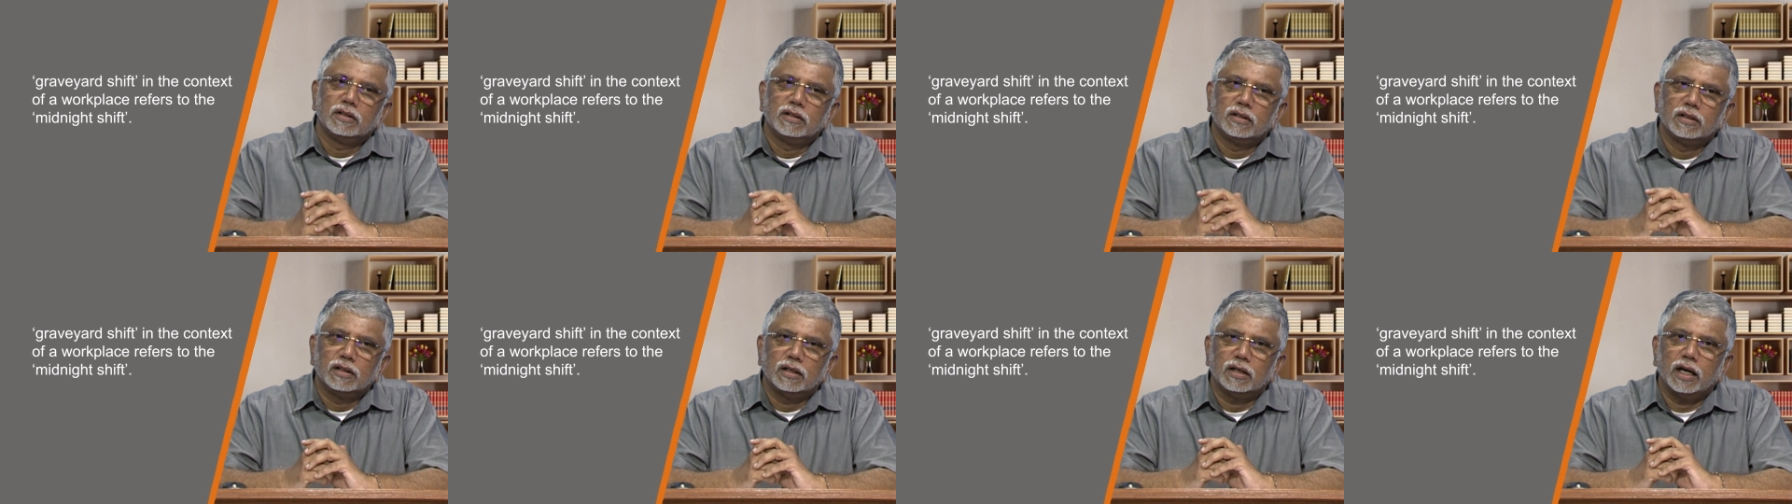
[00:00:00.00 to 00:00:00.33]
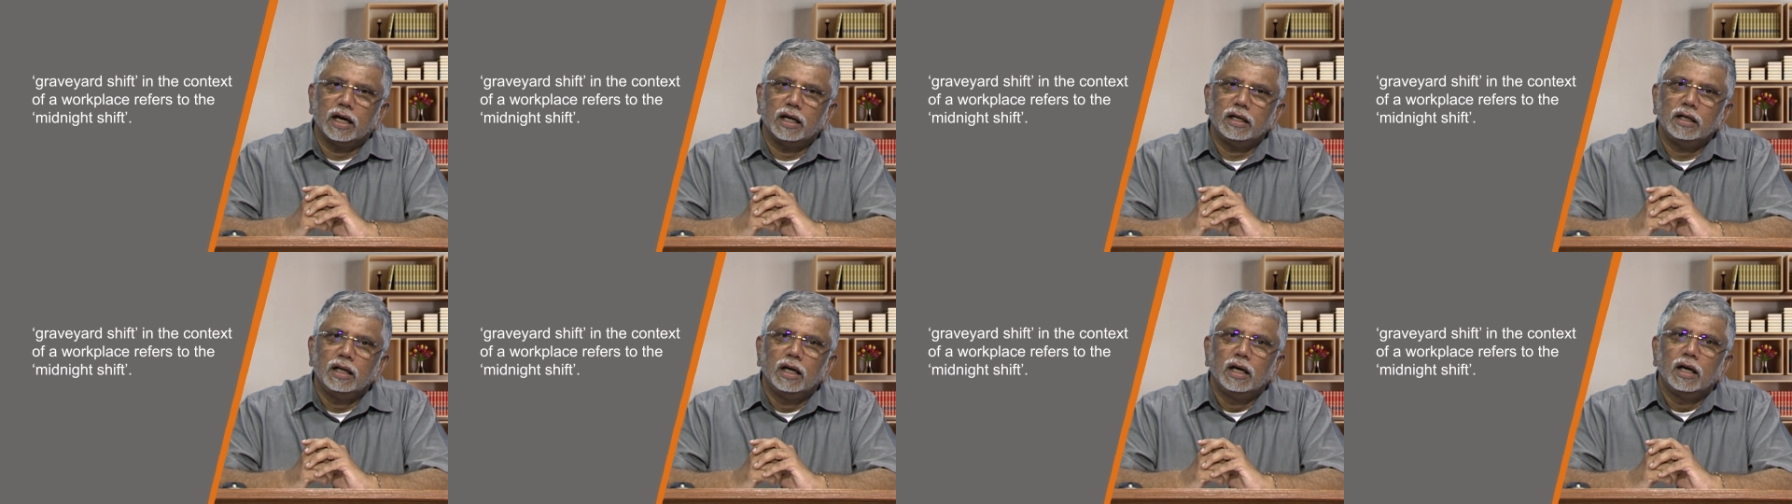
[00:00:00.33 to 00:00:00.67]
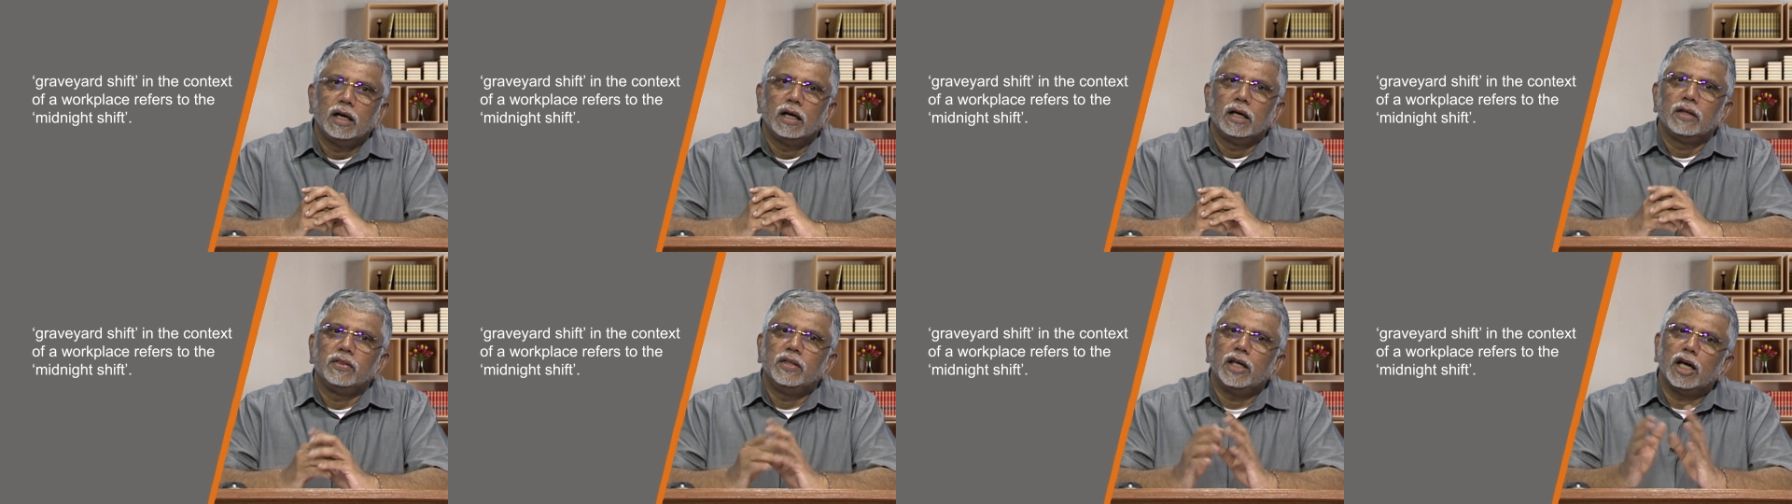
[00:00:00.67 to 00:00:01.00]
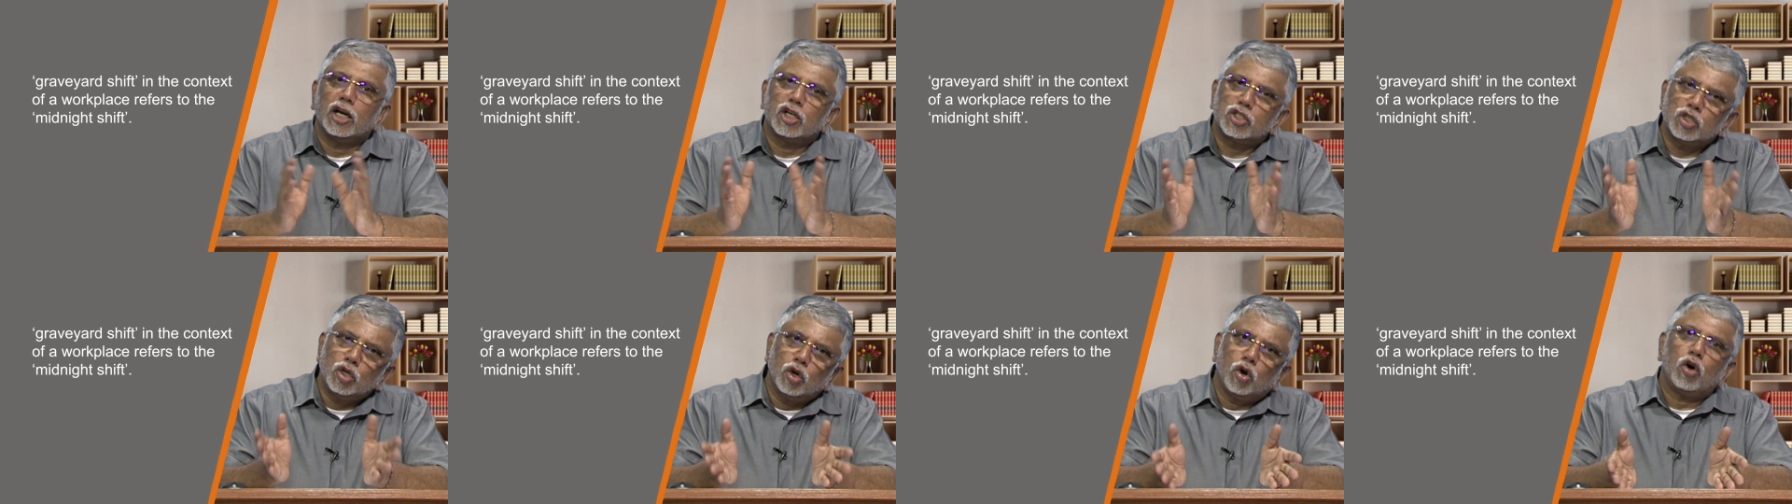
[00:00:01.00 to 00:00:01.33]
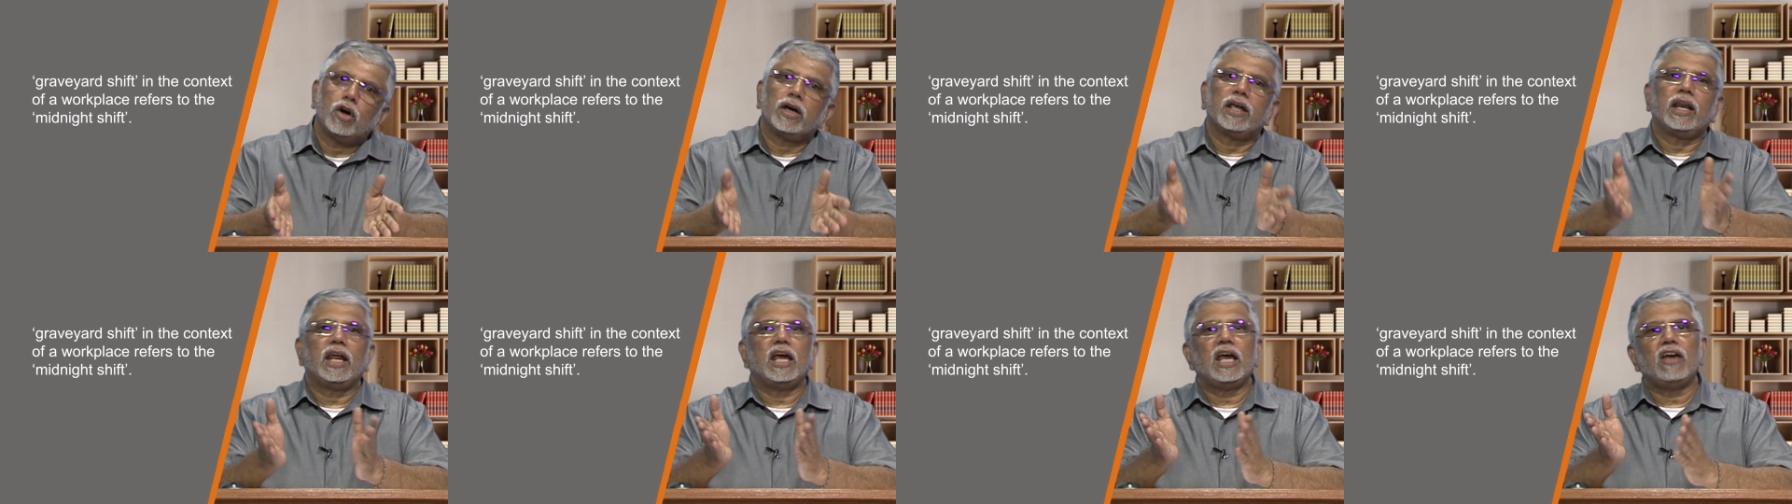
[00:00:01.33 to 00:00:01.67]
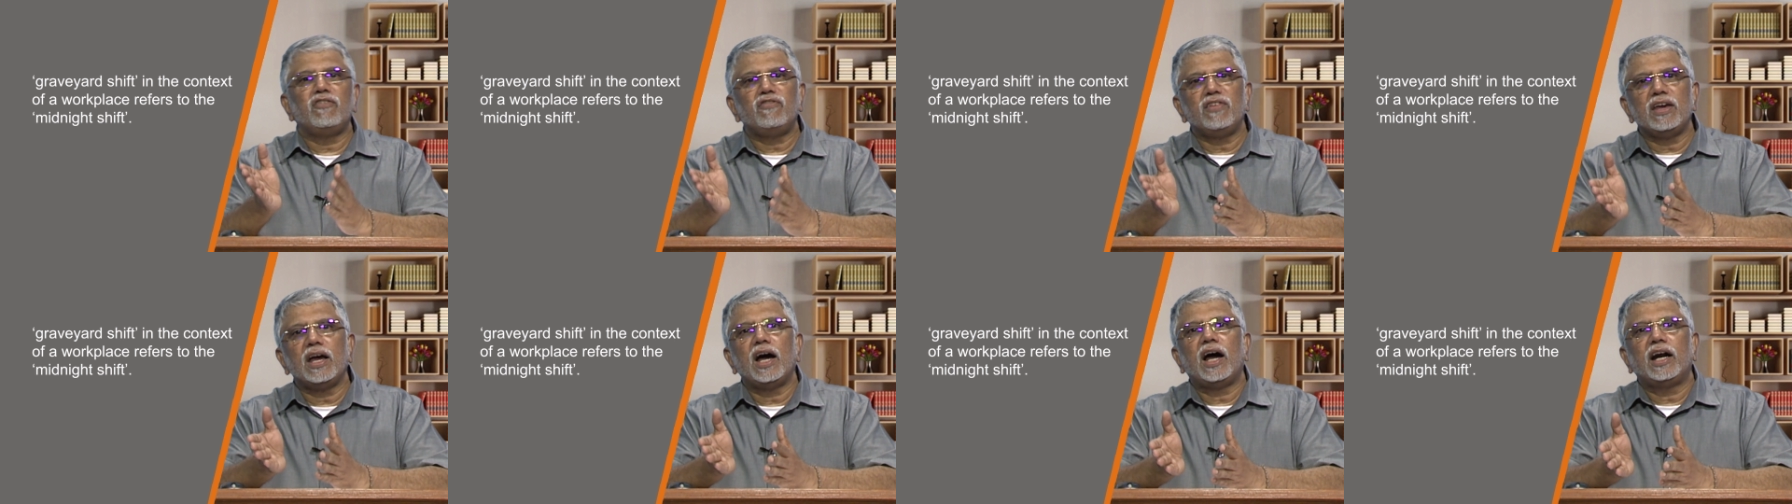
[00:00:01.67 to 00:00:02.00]
Right? There is no
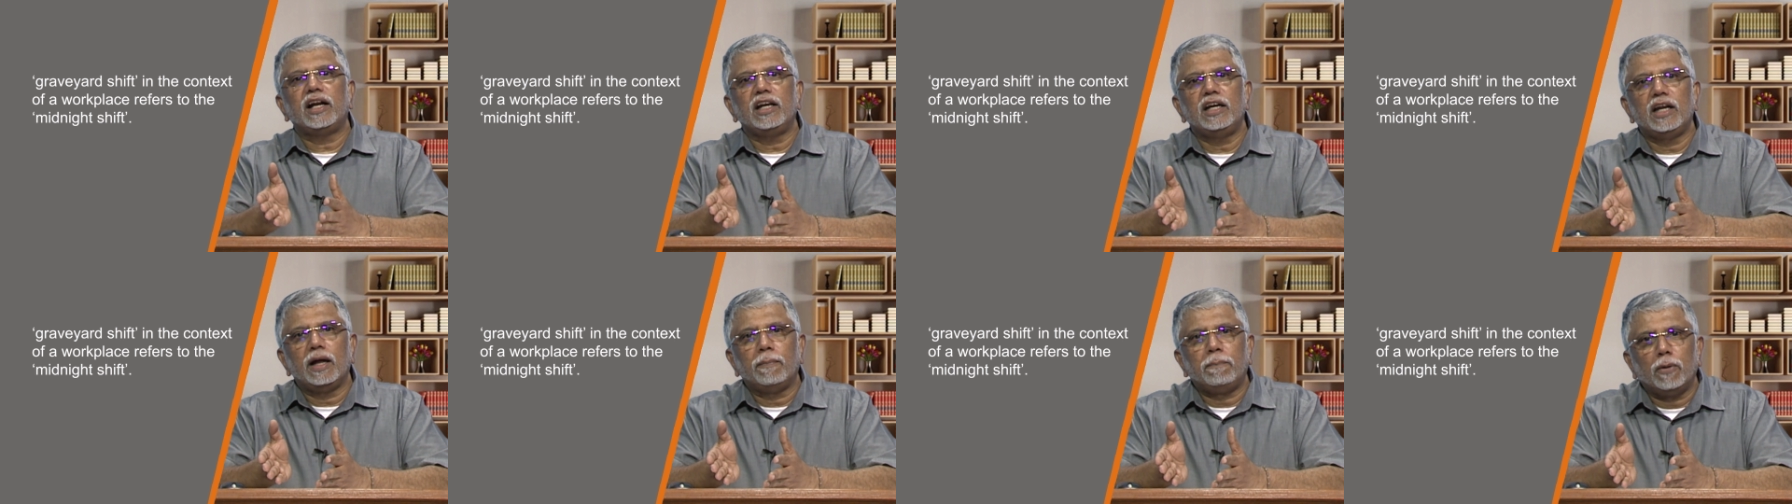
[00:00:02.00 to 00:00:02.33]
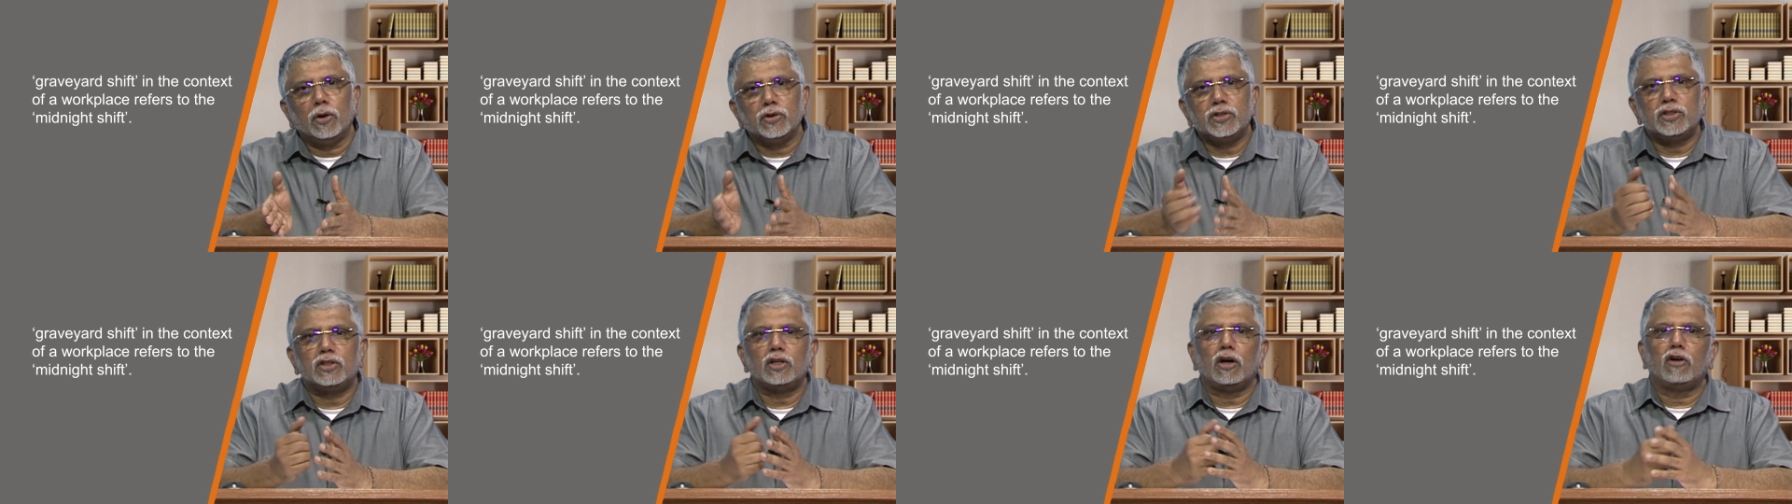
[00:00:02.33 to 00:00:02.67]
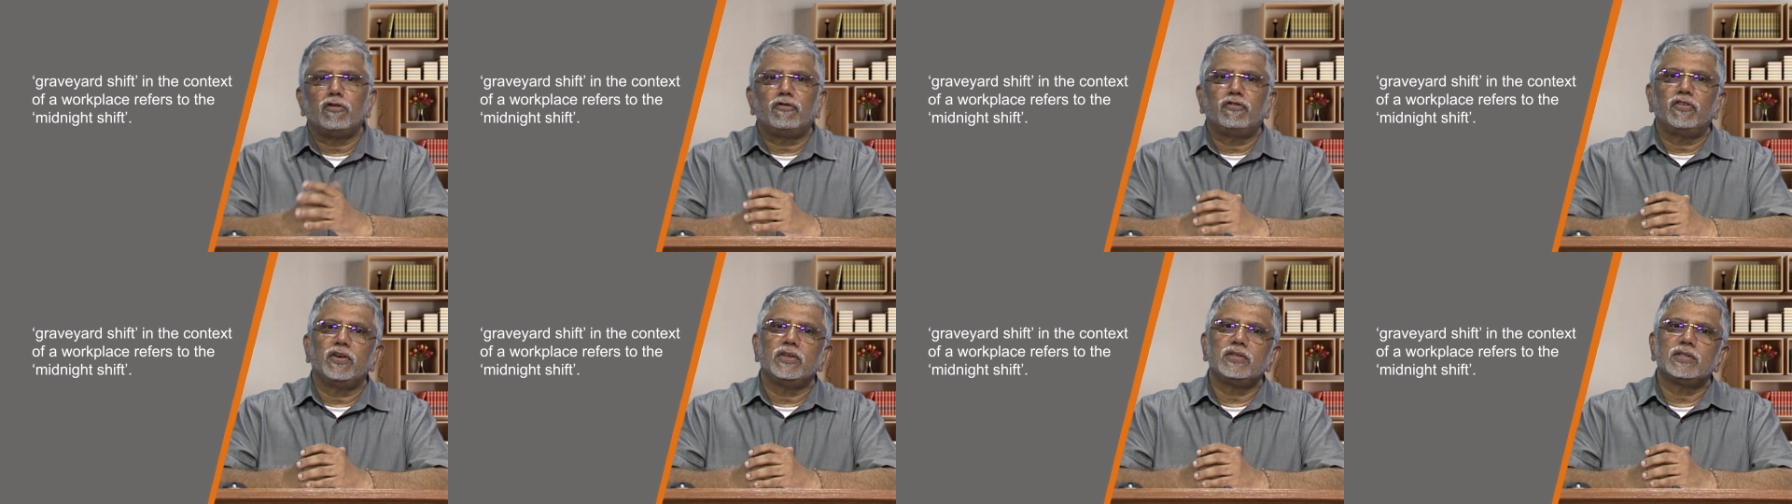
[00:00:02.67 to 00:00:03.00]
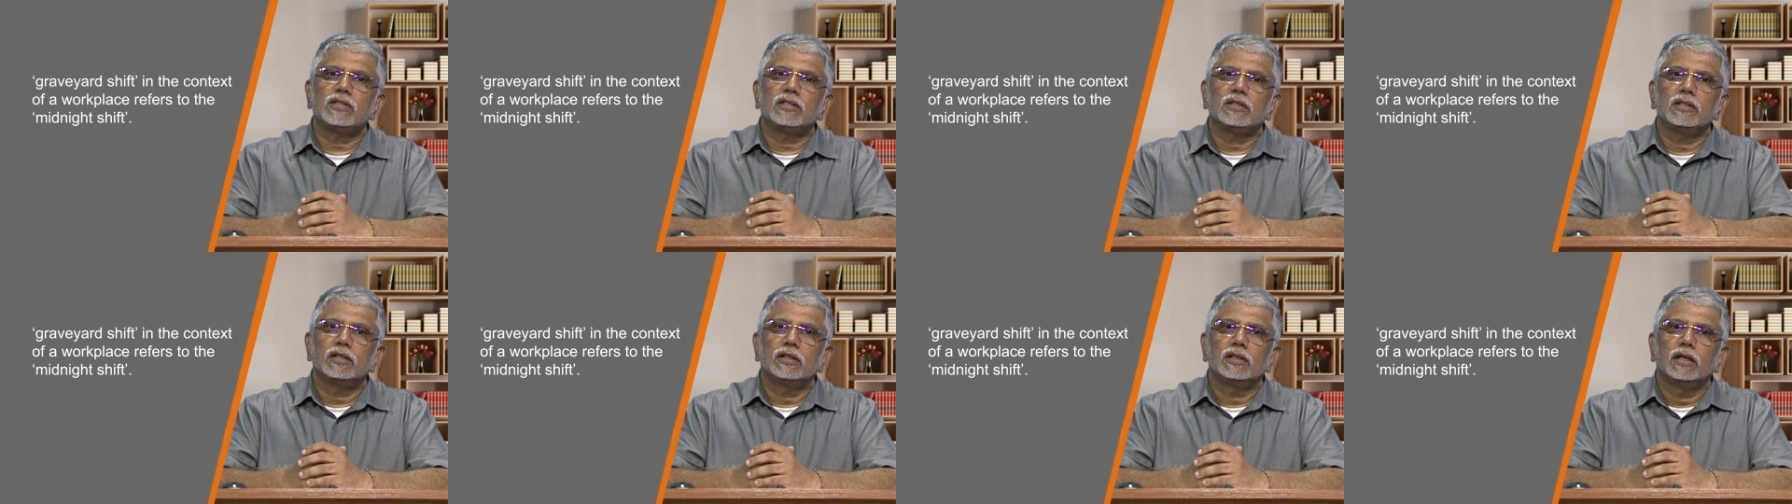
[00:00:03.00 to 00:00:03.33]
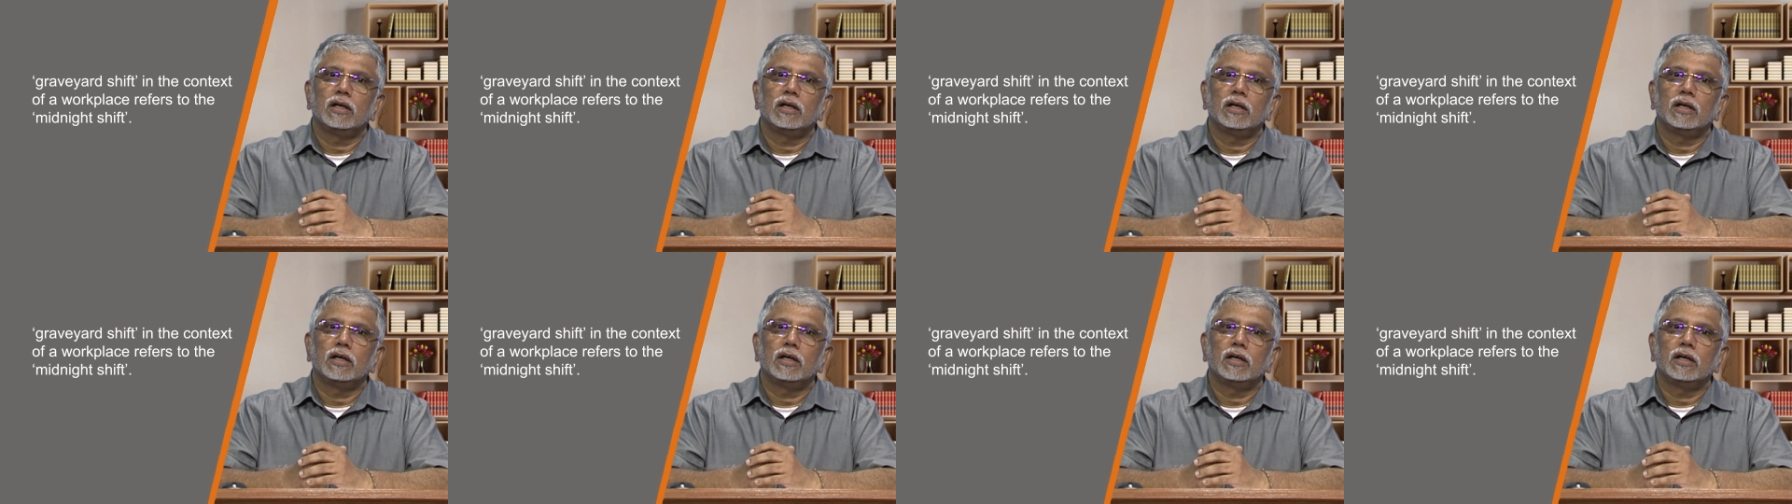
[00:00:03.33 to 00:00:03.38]
graveyard in the post office